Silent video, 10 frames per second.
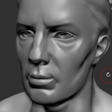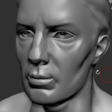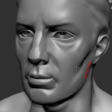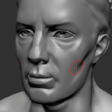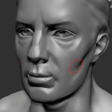
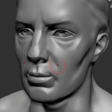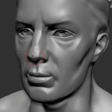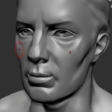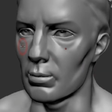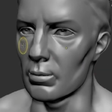
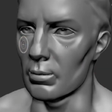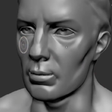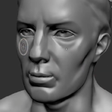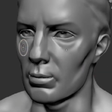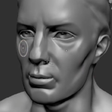
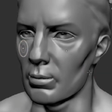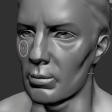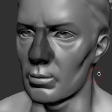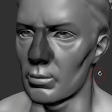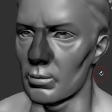
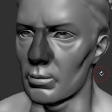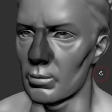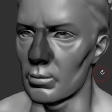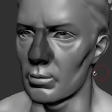[no speech]